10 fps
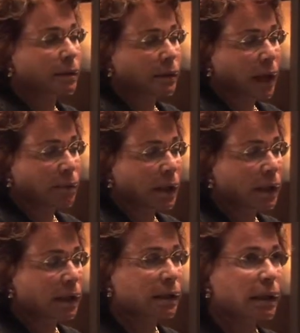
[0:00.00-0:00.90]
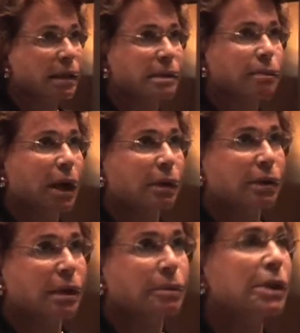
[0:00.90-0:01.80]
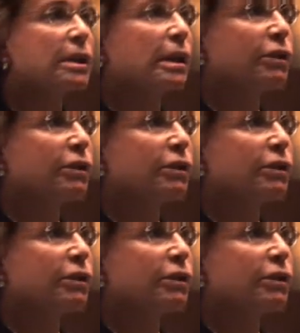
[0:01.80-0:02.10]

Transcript: The American ideal is about liberty and